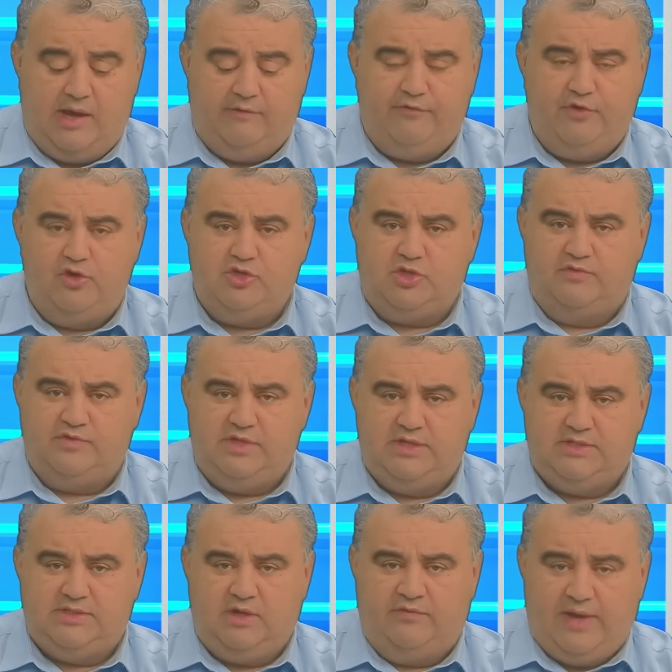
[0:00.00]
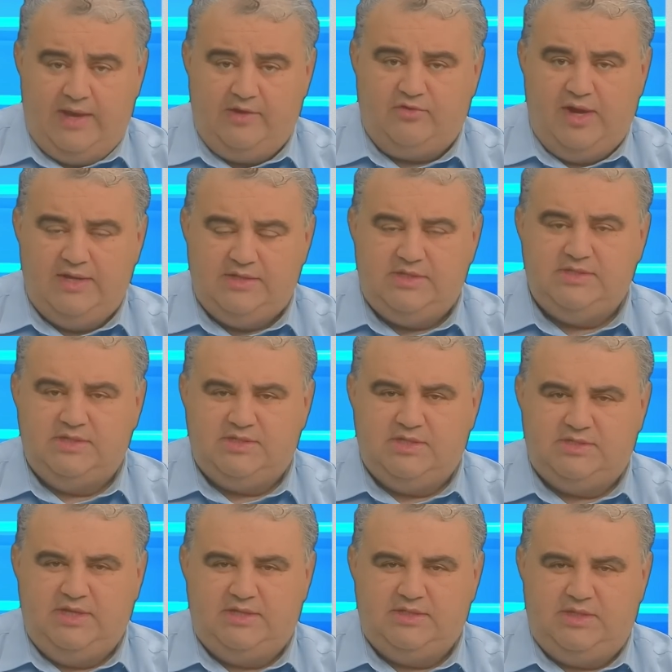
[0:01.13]
first of 8 races. It's the
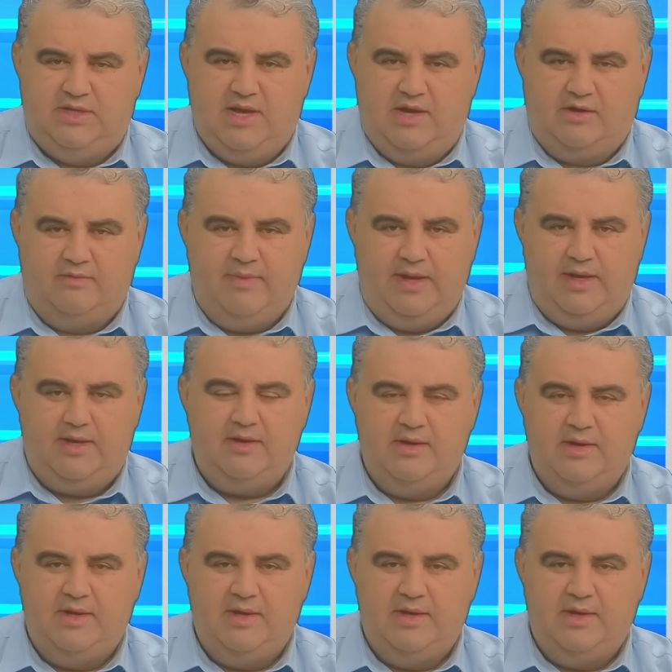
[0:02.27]
1600 metre.